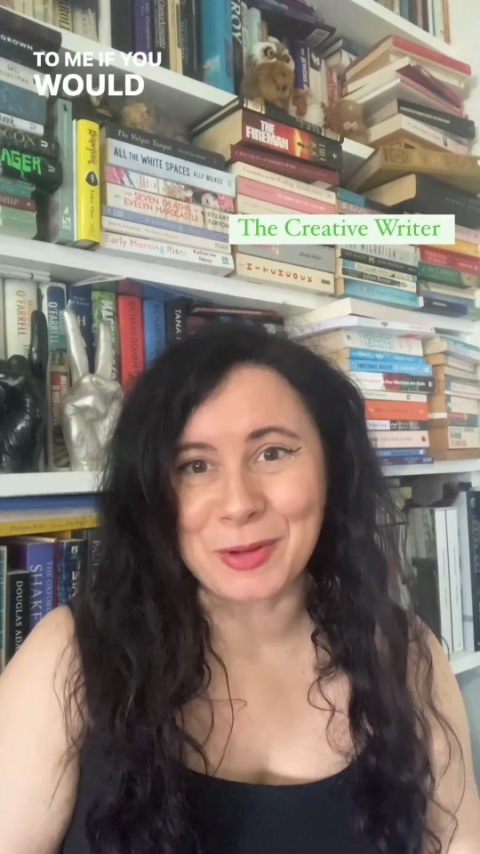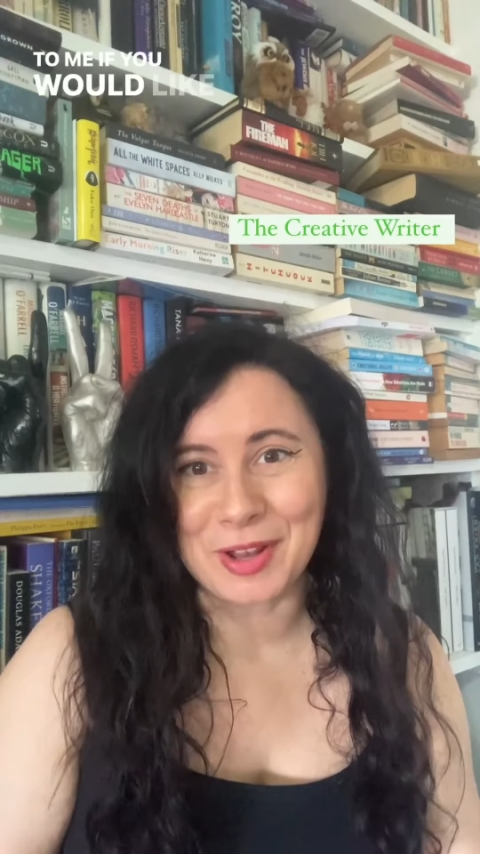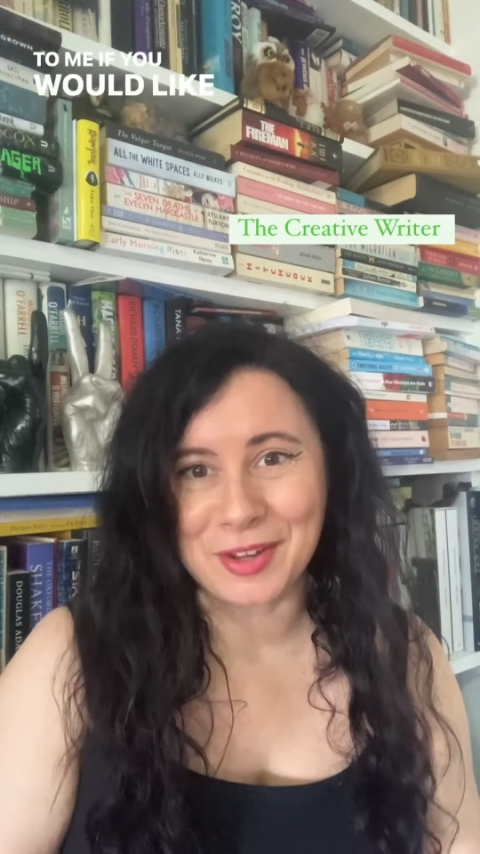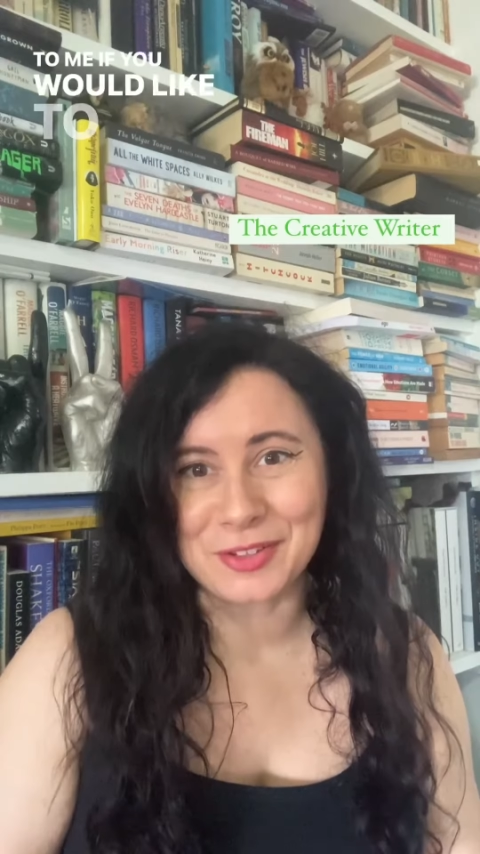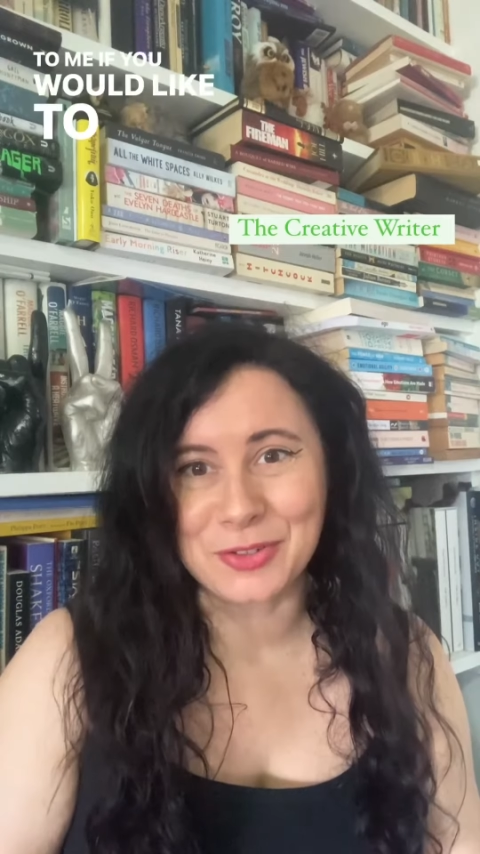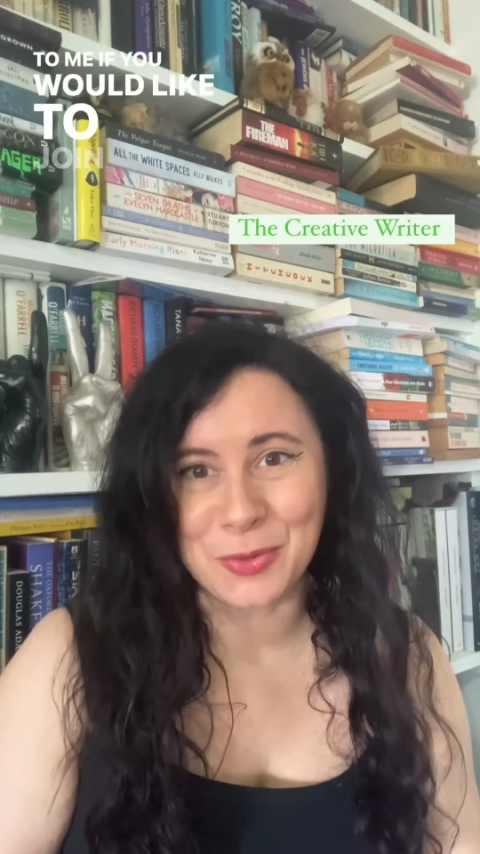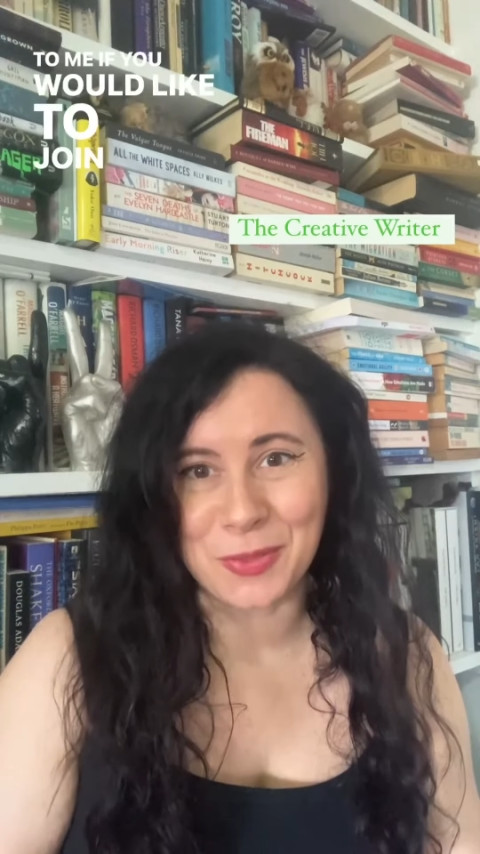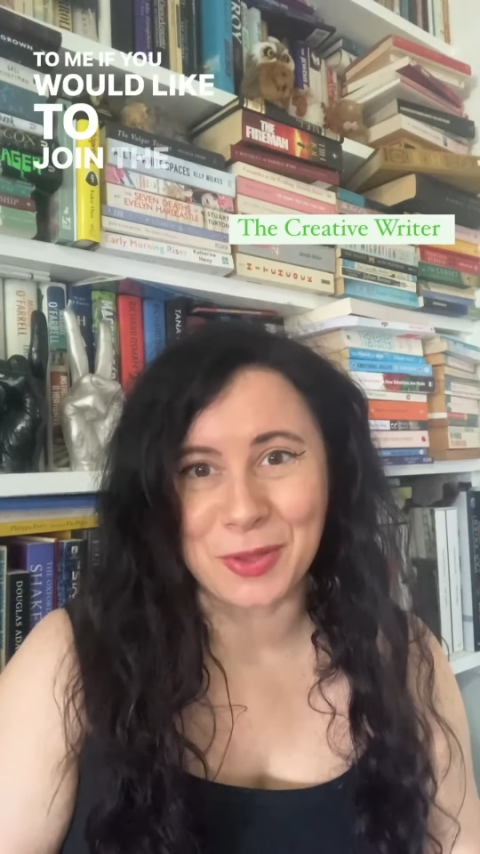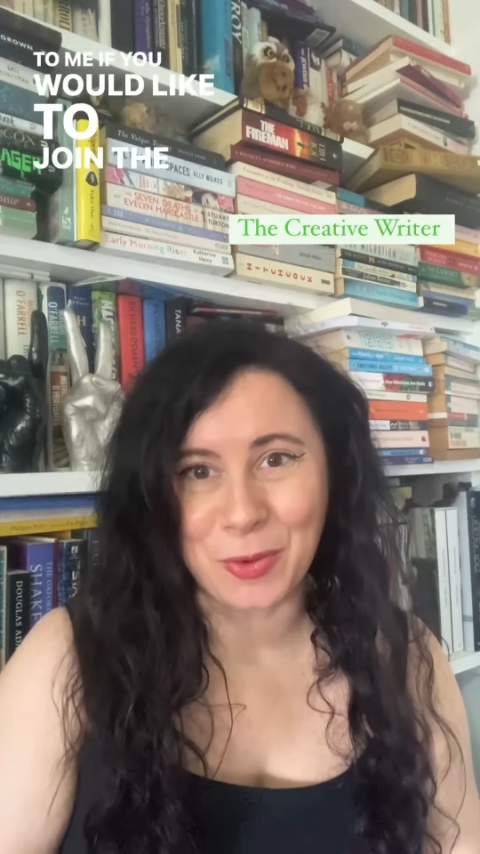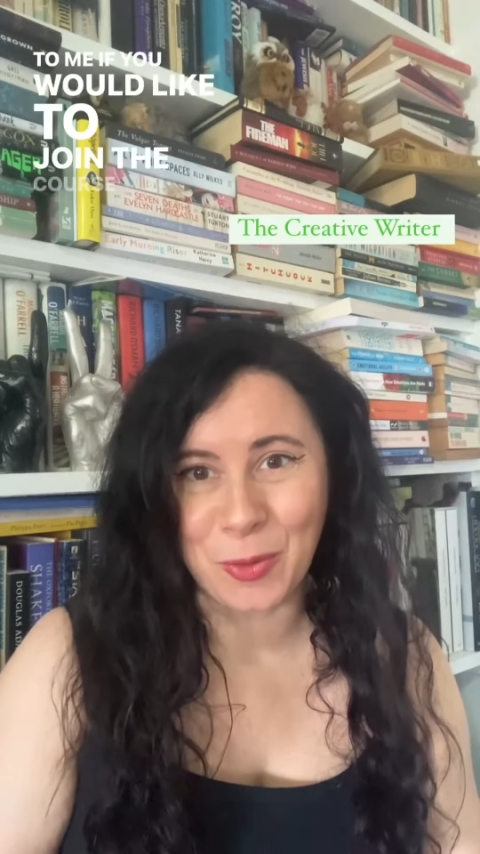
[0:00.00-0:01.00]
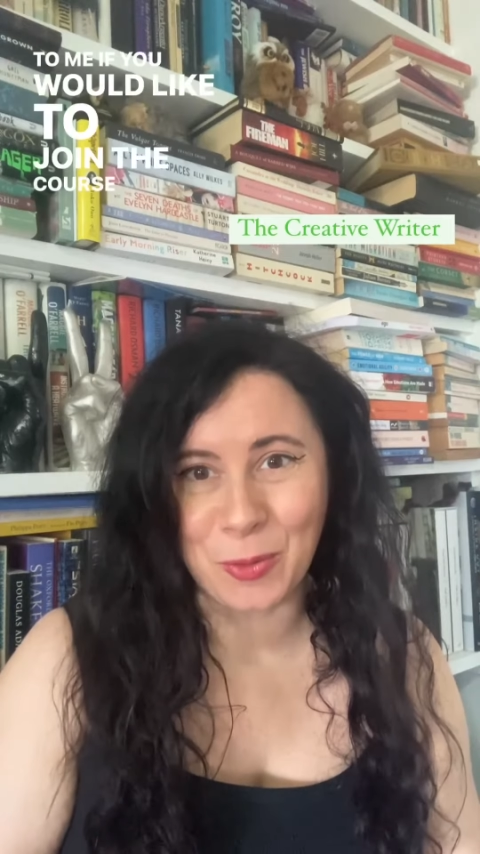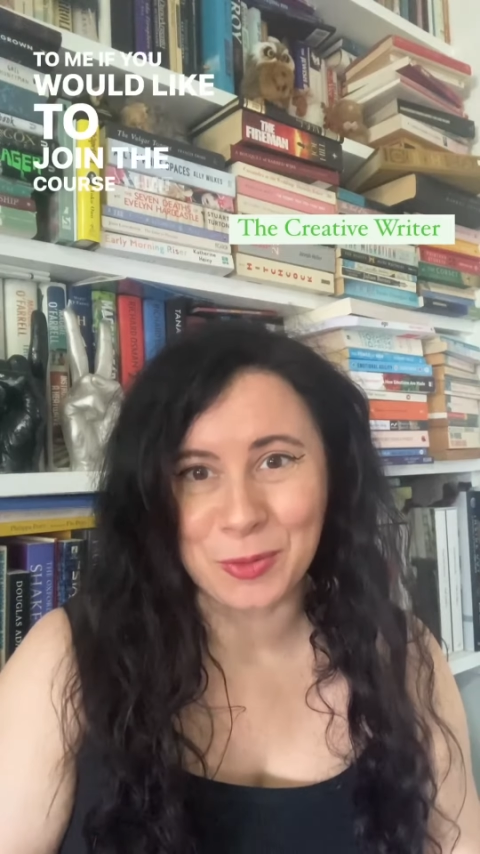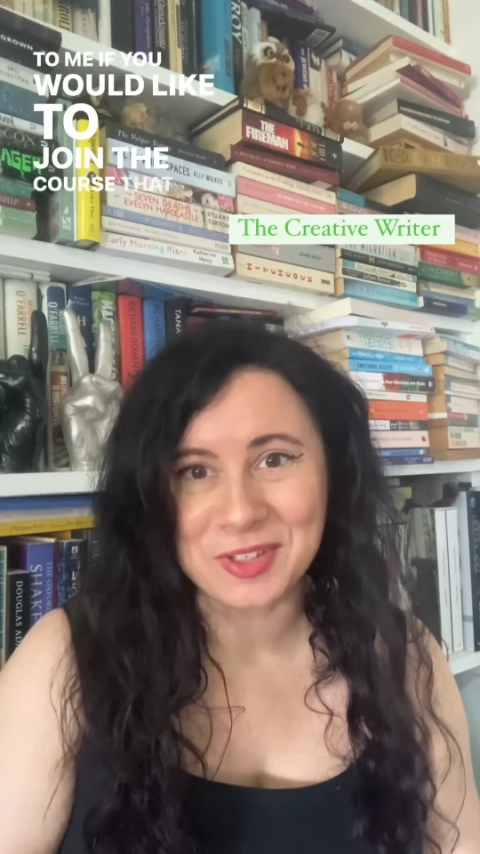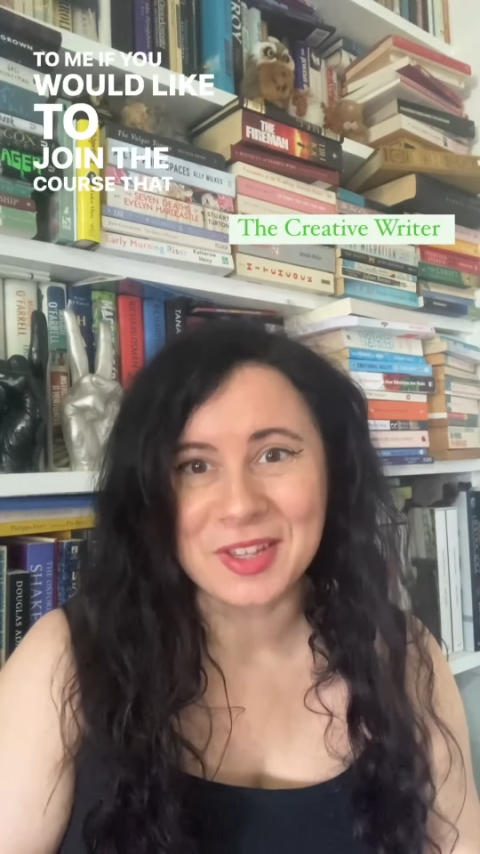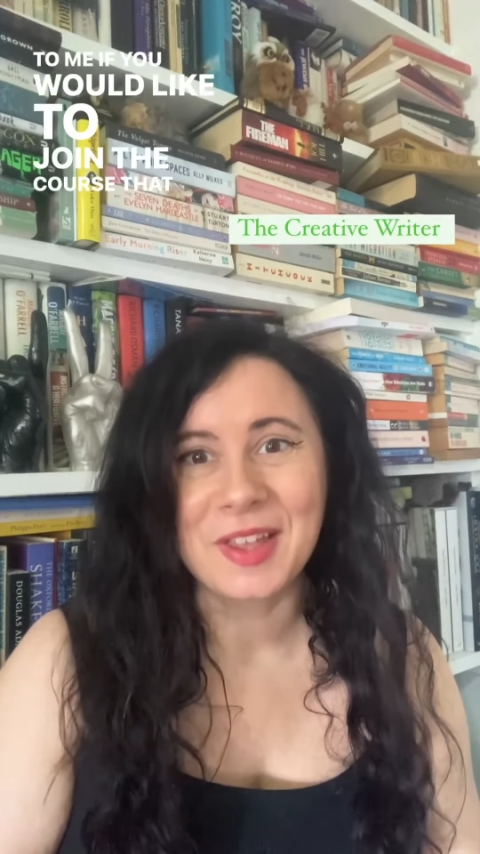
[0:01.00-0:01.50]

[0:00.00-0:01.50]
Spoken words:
like to join the course